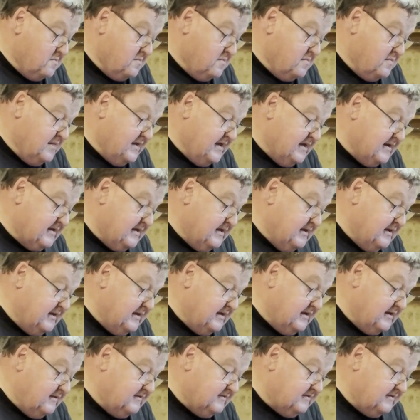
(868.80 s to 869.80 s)
That gear
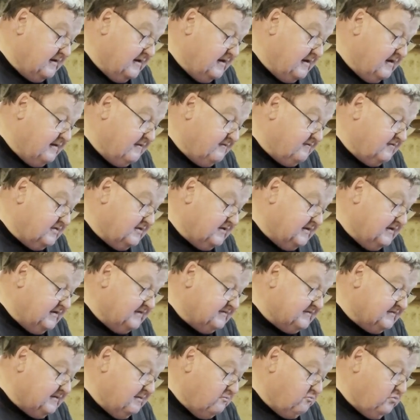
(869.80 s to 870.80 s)
goes over there
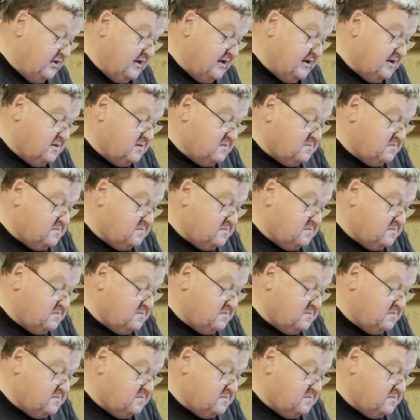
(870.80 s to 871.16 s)
somewhere.